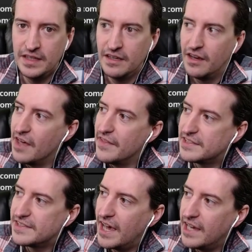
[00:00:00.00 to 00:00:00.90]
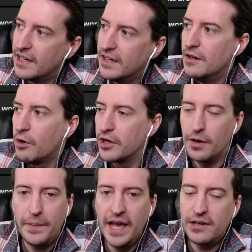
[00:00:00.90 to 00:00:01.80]
and they say, well, your
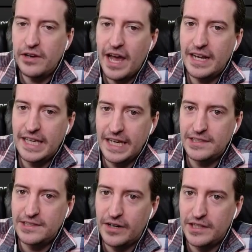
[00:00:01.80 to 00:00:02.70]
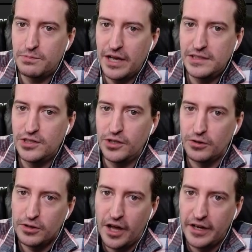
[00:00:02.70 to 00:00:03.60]
pancreatic cancer has spread to your
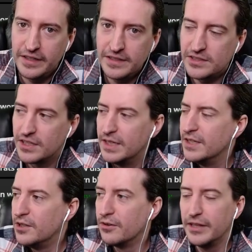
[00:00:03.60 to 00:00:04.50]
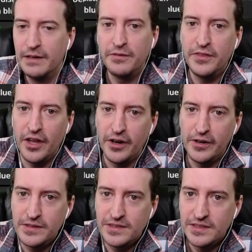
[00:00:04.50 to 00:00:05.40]
lungs, your lymph
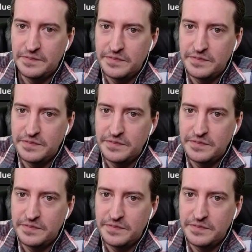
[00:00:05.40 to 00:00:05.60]
nodes,